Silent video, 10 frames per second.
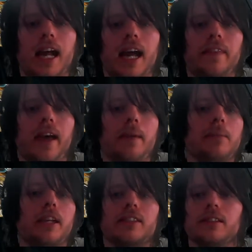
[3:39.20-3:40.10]
And then,
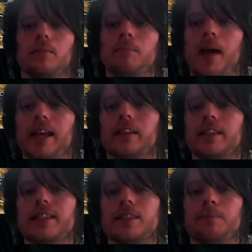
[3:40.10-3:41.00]
because our
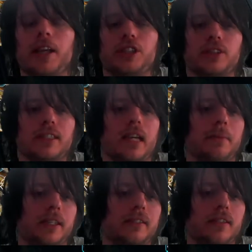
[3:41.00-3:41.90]
Megalith is special
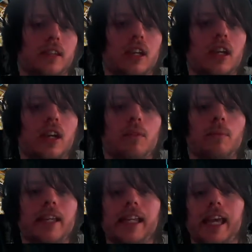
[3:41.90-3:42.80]
summoned,
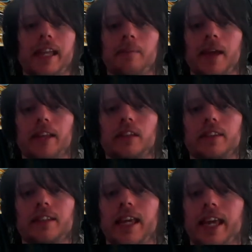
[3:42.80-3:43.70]
we can add a
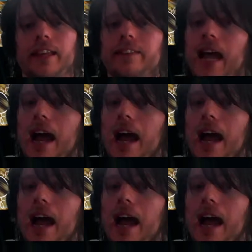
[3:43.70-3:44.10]
Megalith to the hand.